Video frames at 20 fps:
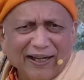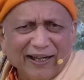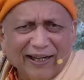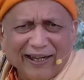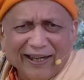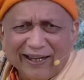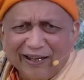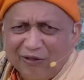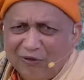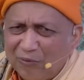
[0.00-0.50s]

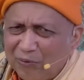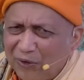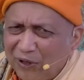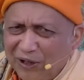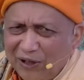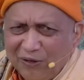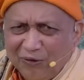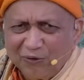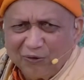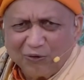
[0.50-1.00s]
I
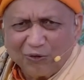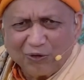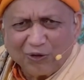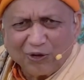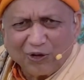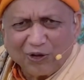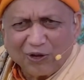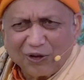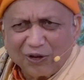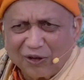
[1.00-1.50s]
have
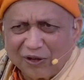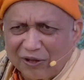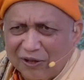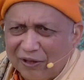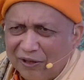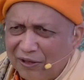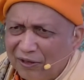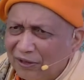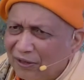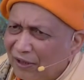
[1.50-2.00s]
been
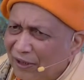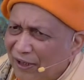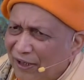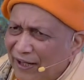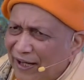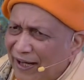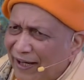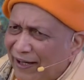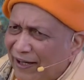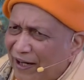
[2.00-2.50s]
for
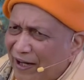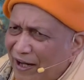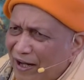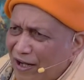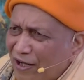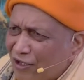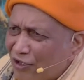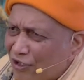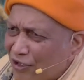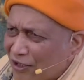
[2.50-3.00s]

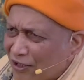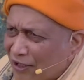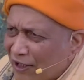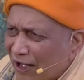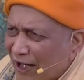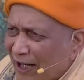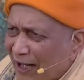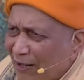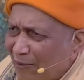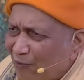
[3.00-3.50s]

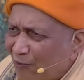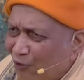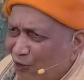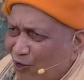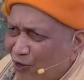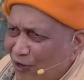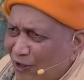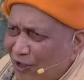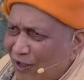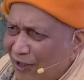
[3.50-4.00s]
decades. I
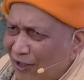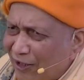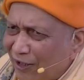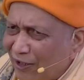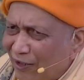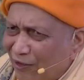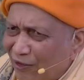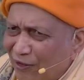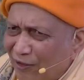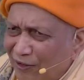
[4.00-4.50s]
am
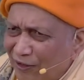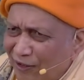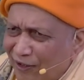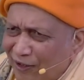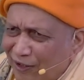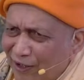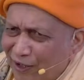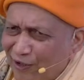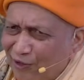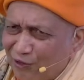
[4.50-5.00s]
wandering
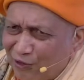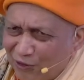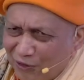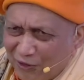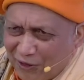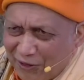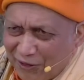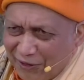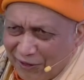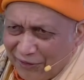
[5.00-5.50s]
all
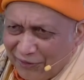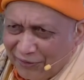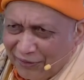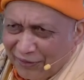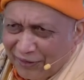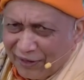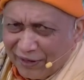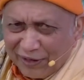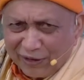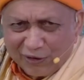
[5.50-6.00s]
around
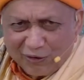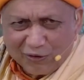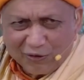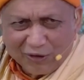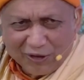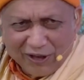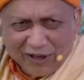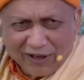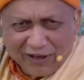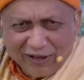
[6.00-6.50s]

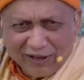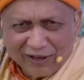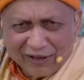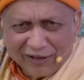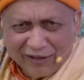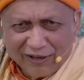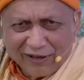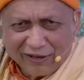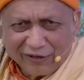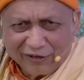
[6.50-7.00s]
to
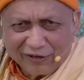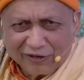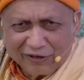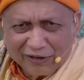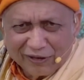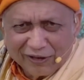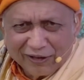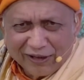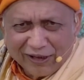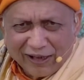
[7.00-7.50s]
get
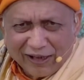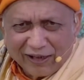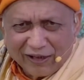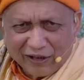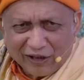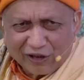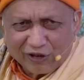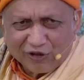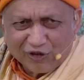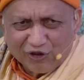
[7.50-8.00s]
this
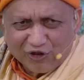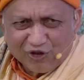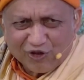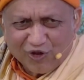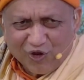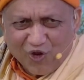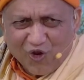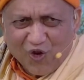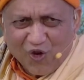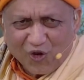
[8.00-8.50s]
a
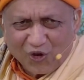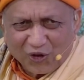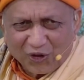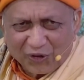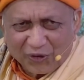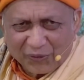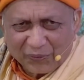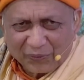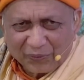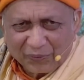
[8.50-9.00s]

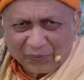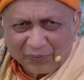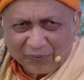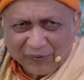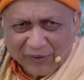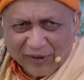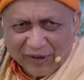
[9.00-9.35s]
touchstone.